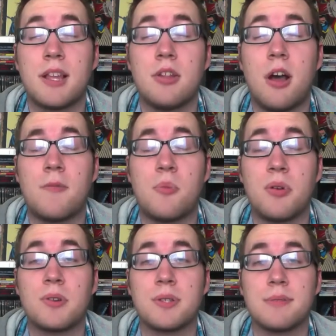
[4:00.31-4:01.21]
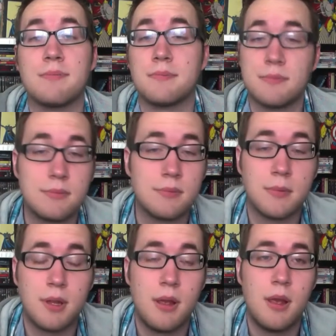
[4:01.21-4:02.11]
an awful person.
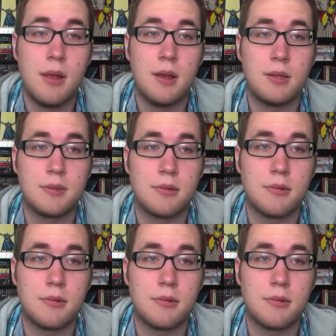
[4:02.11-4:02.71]
So